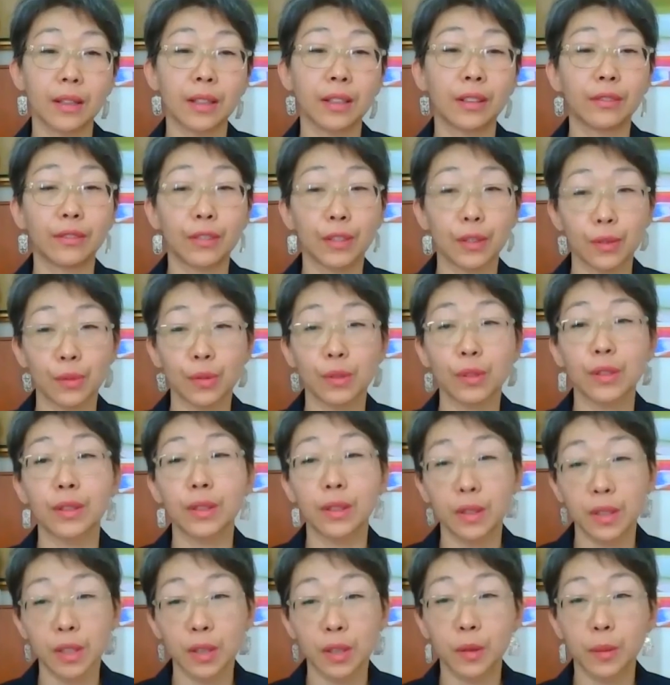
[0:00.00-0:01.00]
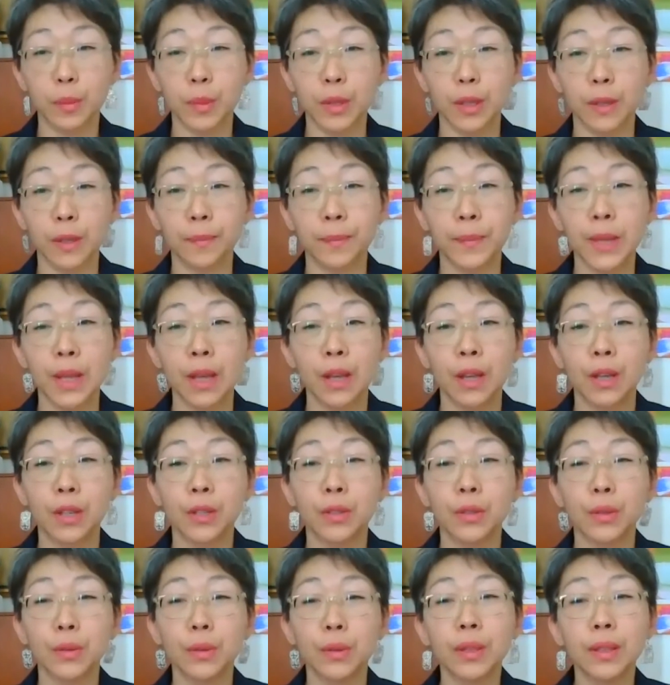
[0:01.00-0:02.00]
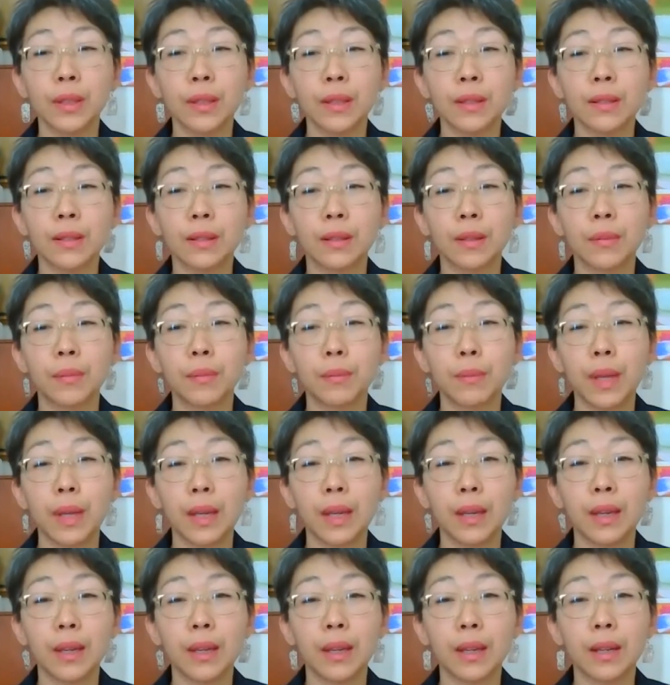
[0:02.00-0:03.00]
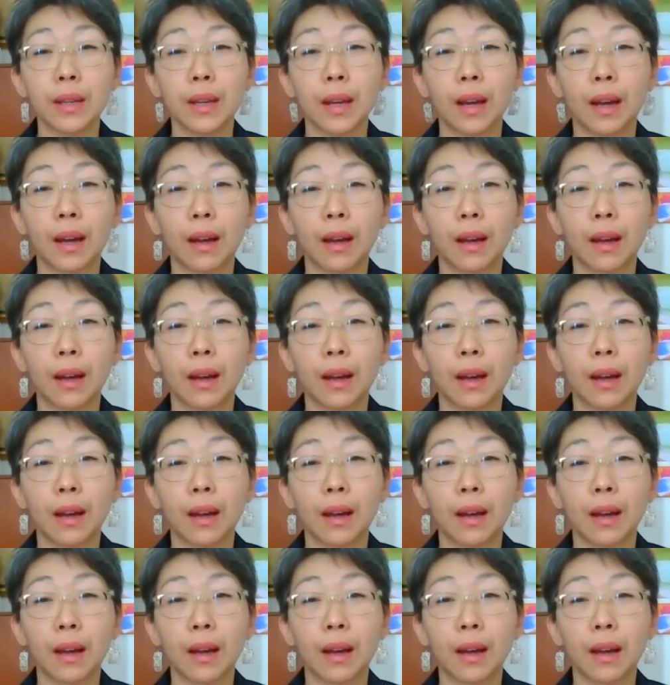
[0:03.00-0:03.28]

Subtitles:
in resource description. So these are the main,